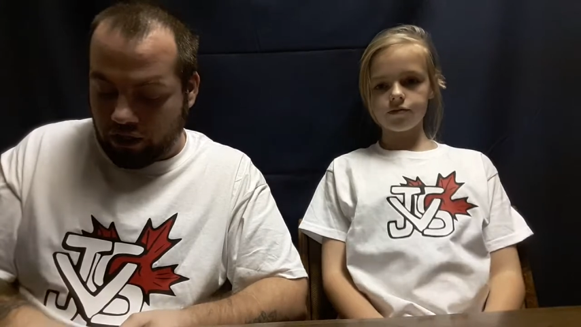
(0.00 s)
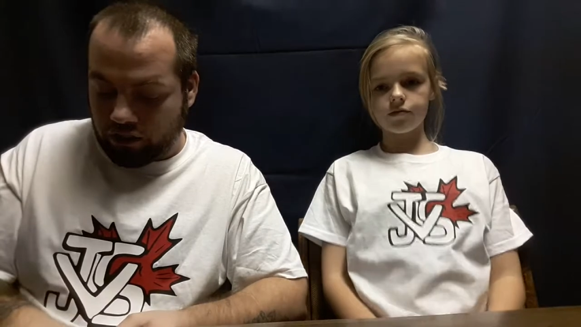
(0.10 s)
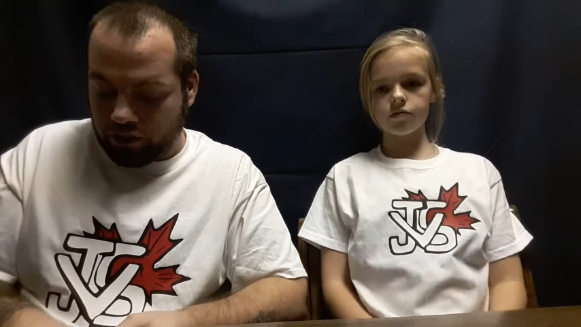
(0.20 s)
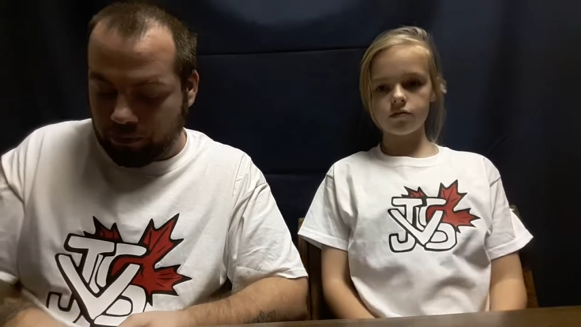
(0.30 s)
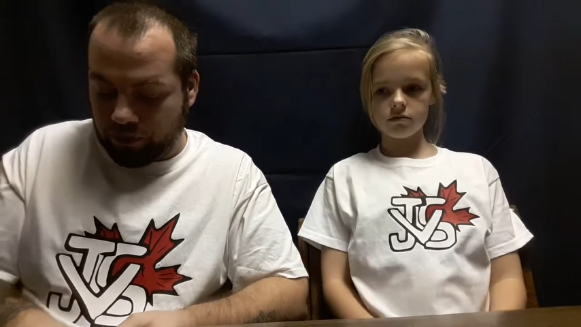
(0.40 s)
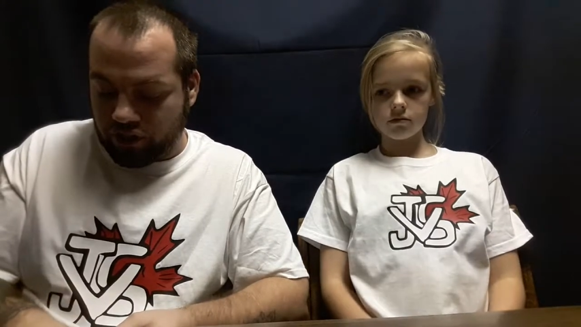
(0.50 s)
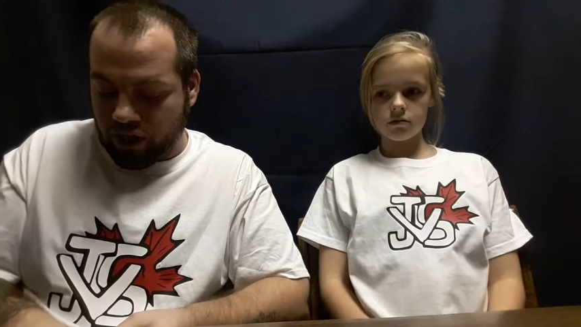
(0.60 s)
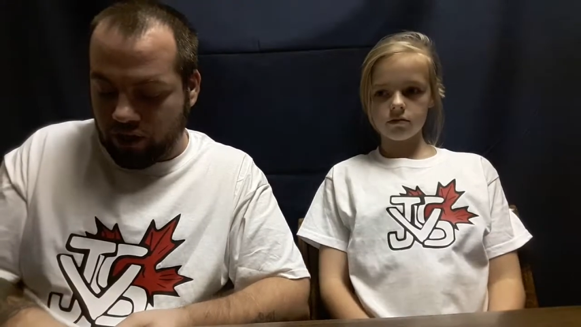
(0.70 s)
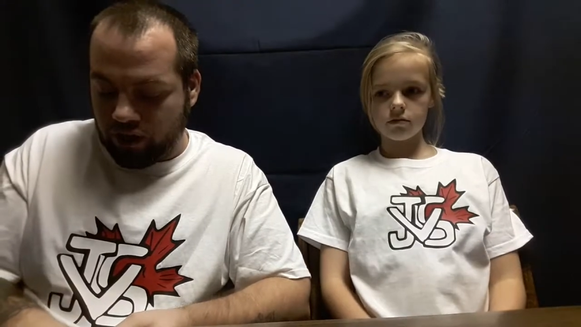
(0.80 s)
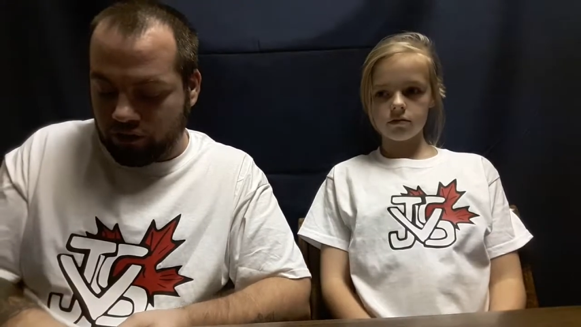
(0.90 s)
Speaker 1: super
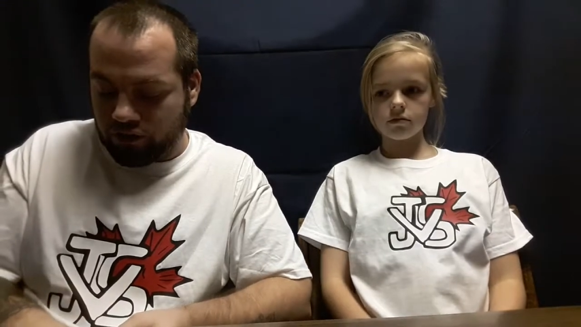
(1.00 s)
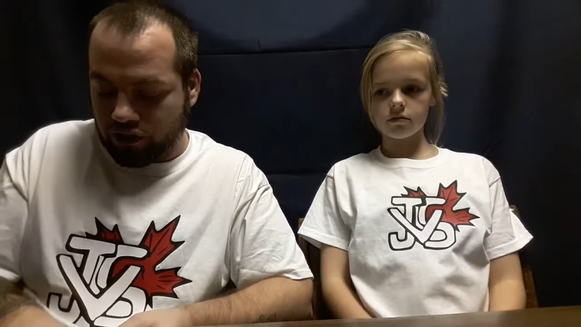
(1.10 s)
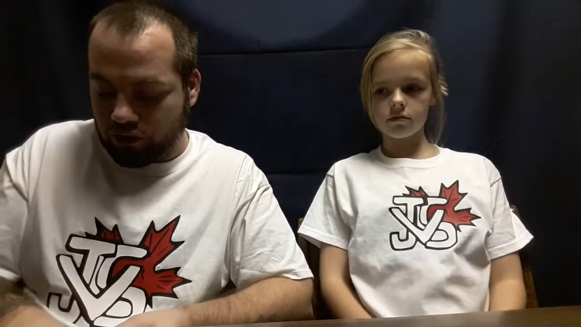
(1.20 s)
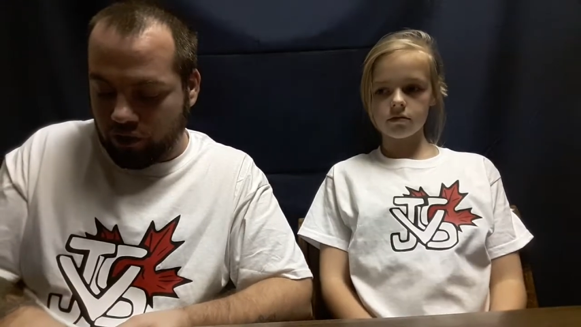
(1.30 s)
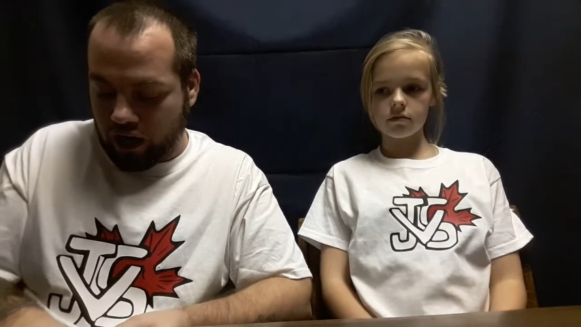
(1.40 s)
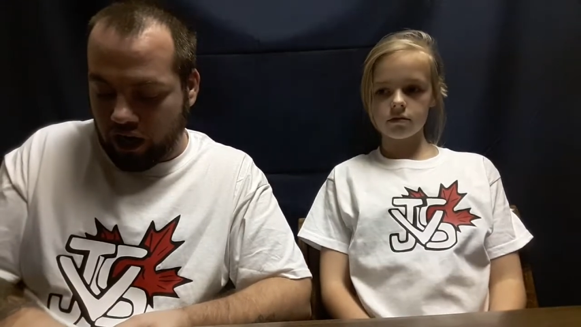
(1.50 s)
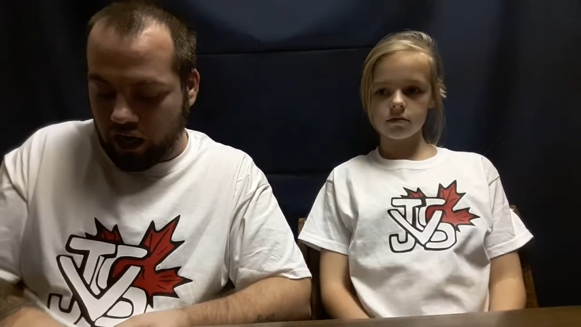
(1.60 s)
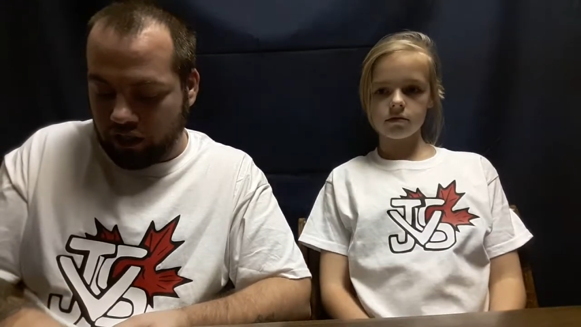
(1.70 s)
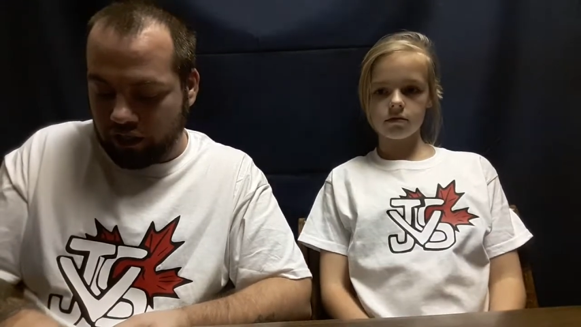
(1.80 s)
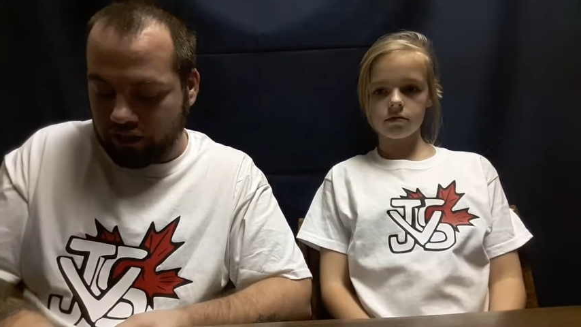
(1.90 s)
shout out to
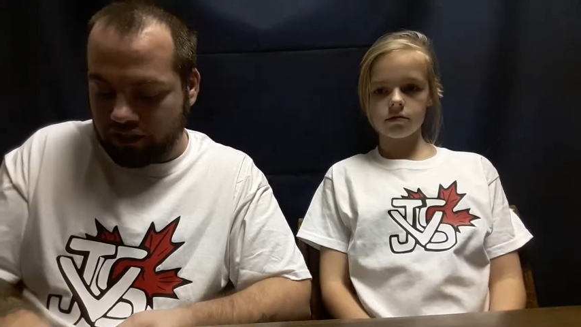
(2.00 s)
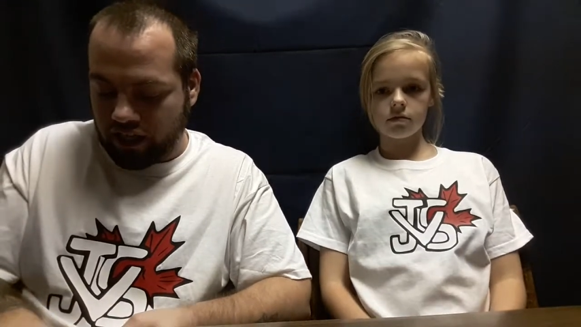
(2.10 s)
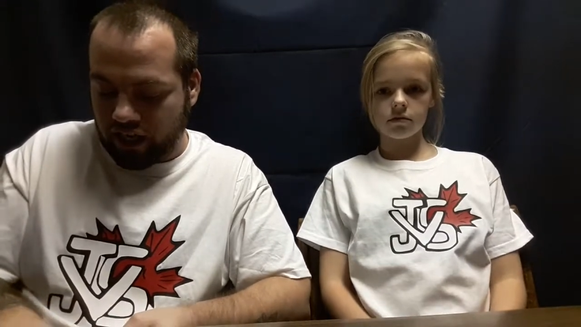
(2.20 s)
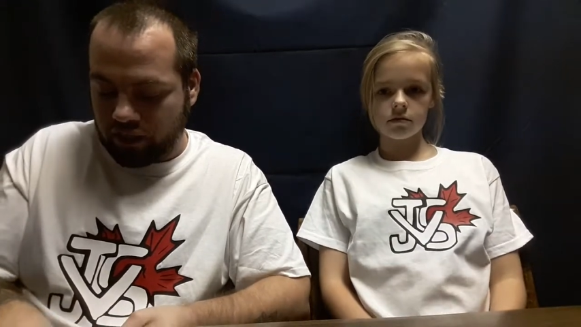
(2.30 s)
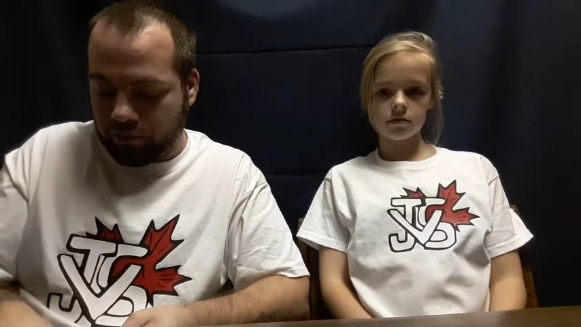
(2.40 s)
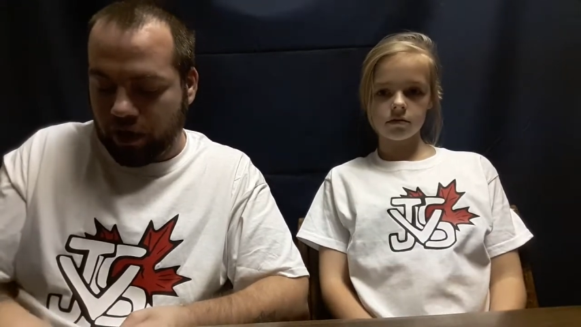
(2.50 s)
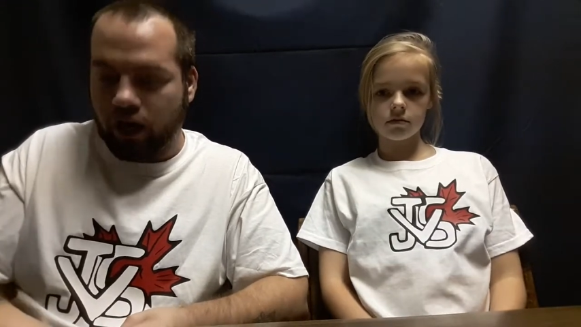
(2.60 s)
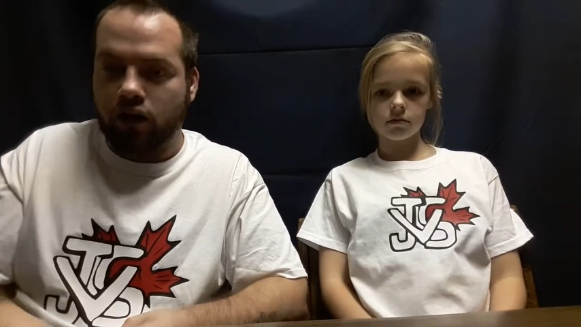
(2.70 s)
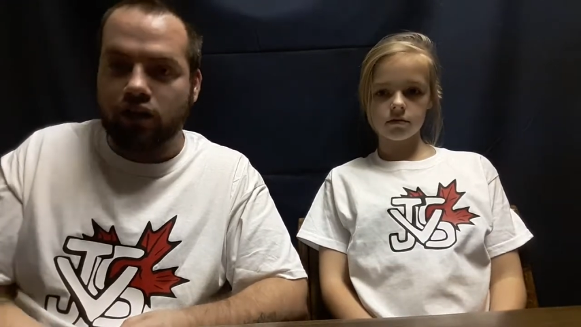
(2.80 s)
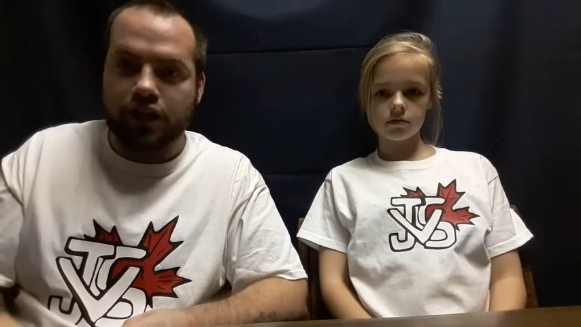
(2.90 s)
uh, Stained
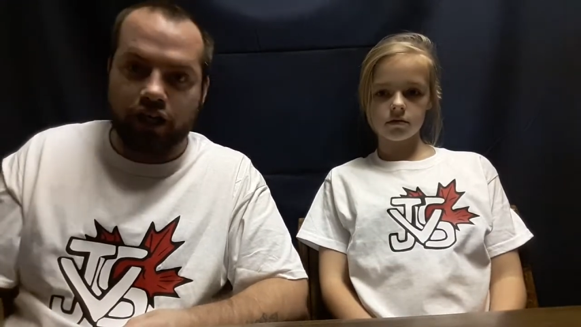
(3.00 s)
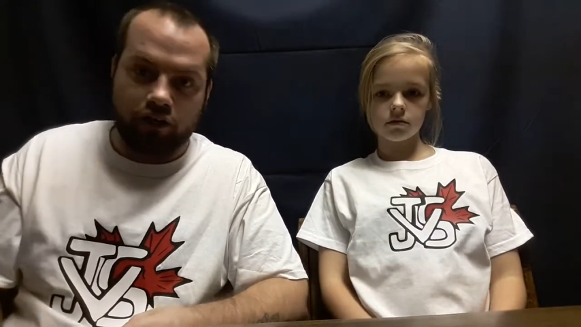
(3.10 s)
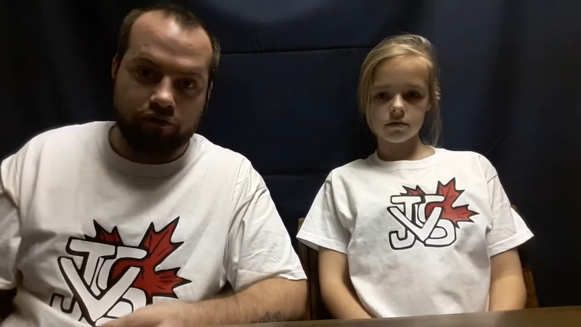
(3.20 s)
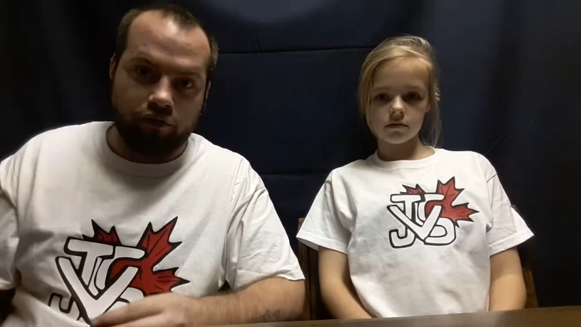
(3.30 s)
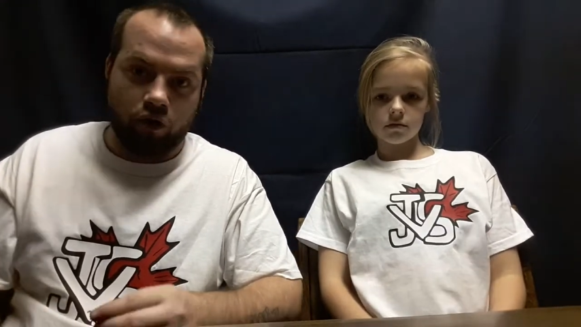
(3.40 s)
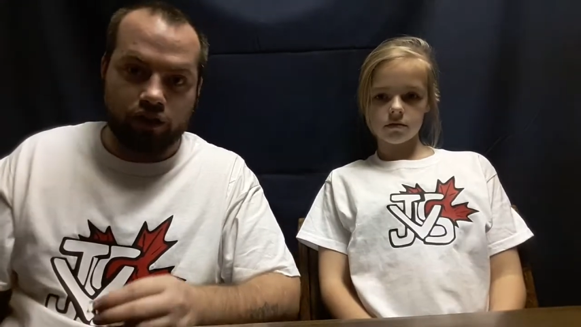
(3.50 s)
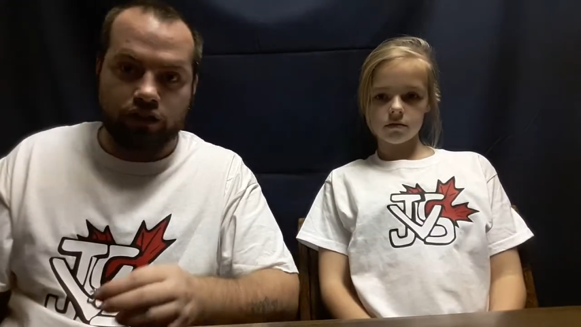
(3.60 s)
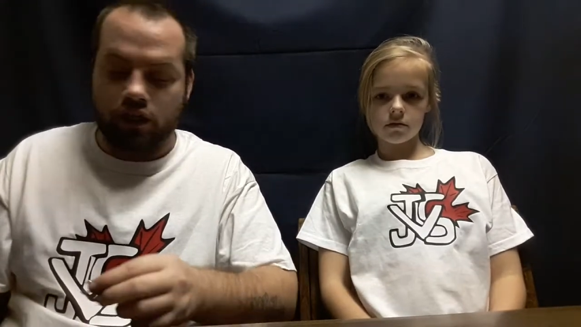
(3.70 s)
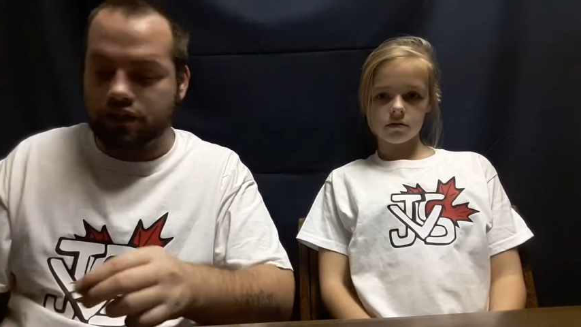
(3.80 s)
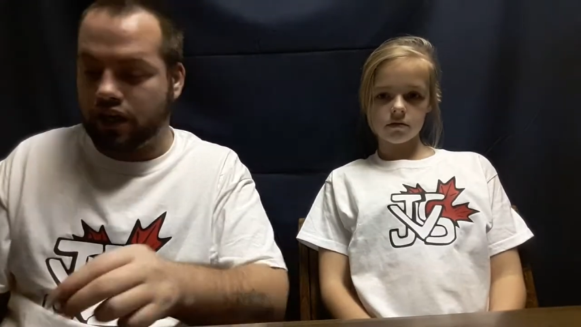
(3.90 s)
Apparel here in
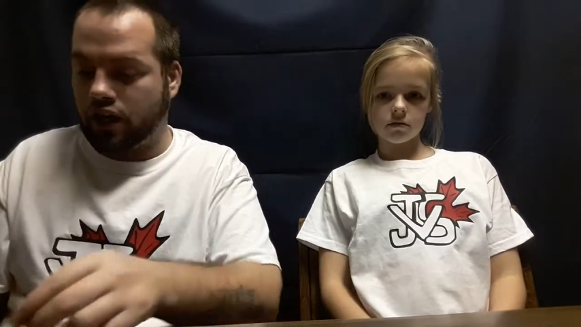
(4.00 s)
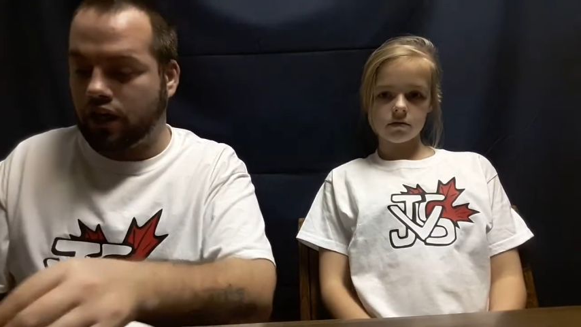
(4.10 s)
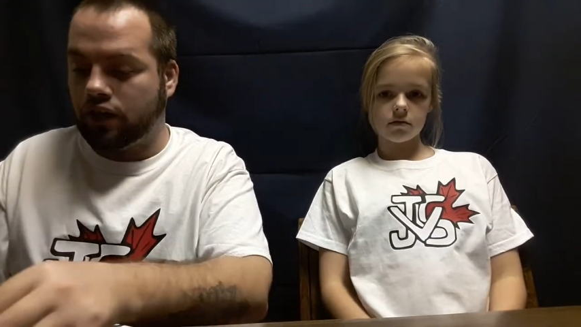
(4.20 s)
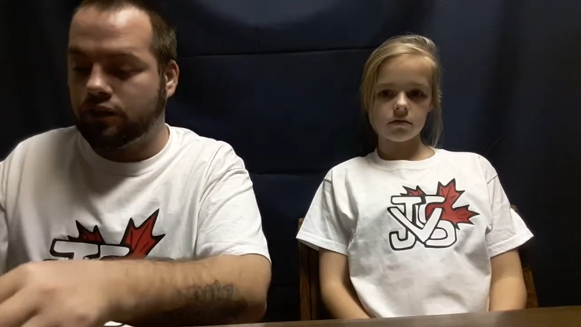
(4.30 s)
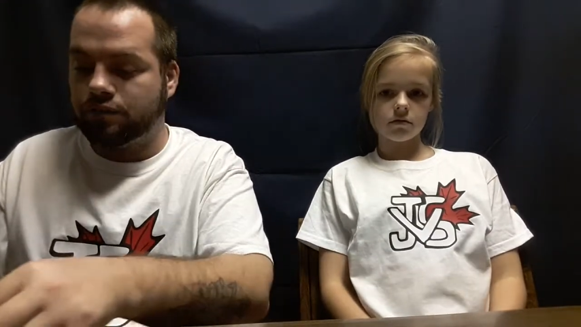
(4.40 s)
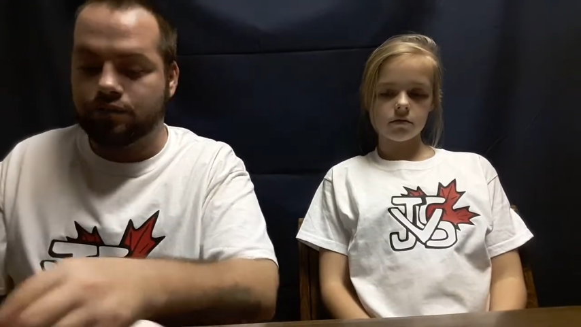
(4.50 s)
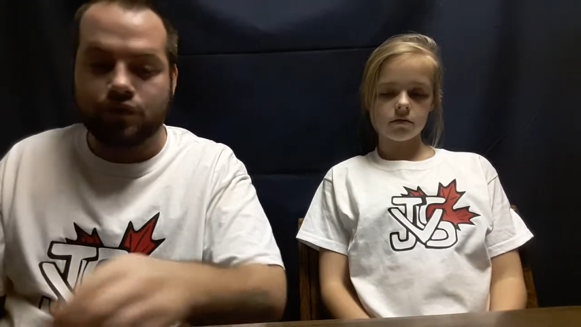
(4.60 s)
Forest, Ontario.